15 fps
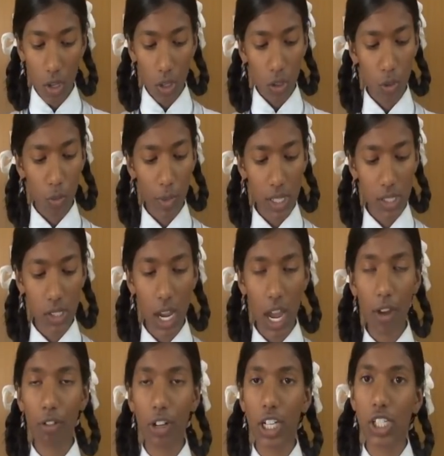You must
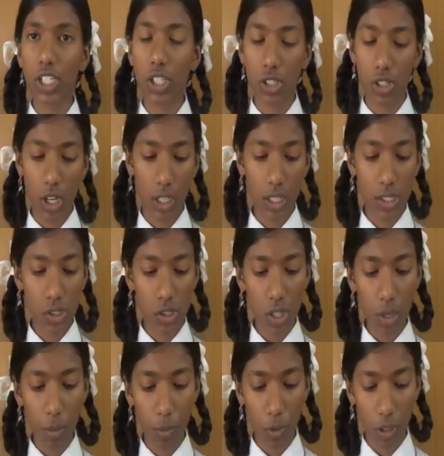have read in your
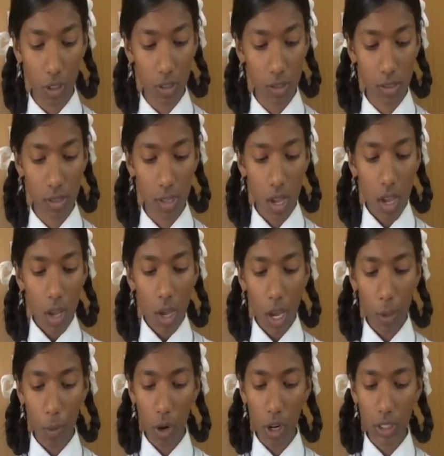history books
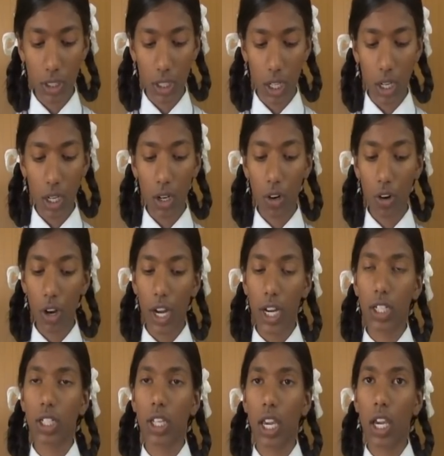about the
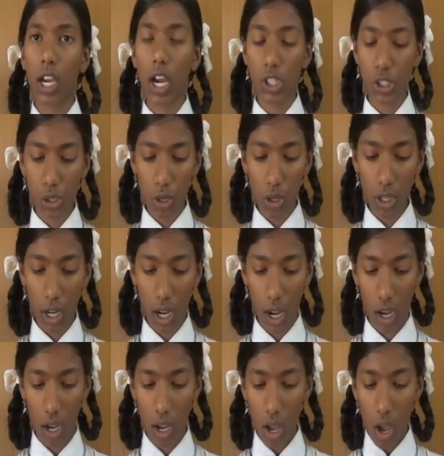great King
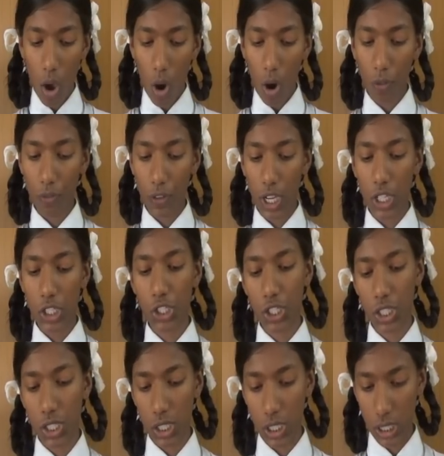Ashoka of
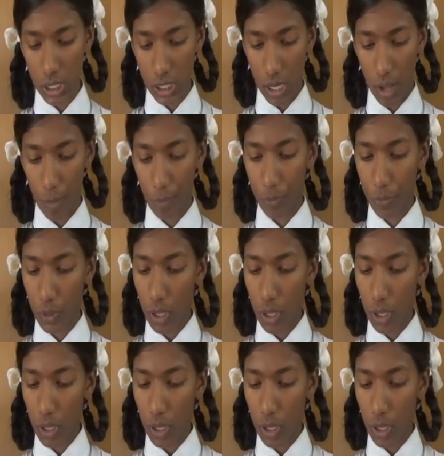ancient India.